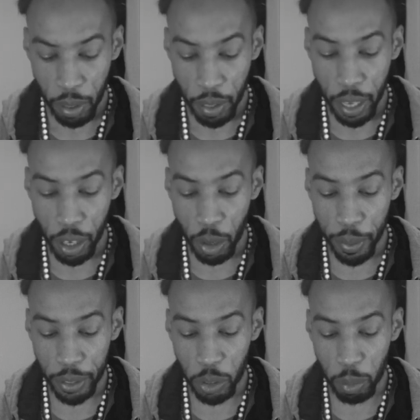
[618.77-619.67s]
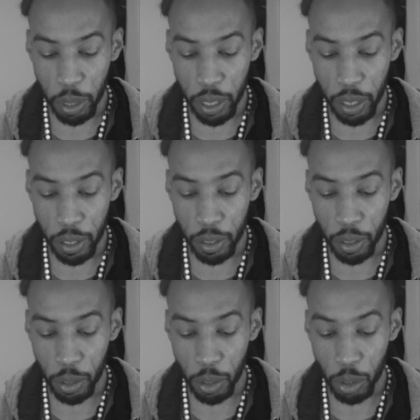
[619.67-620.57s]
they're going to be
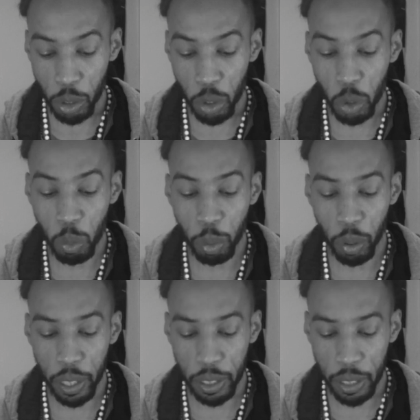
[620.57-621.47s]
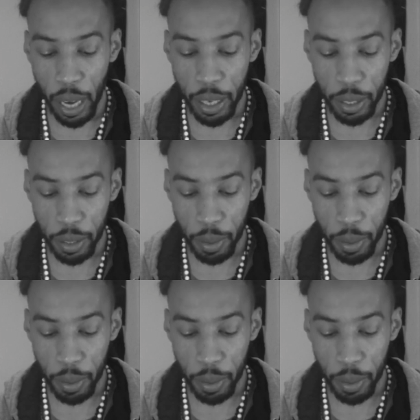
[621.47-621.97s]
super excited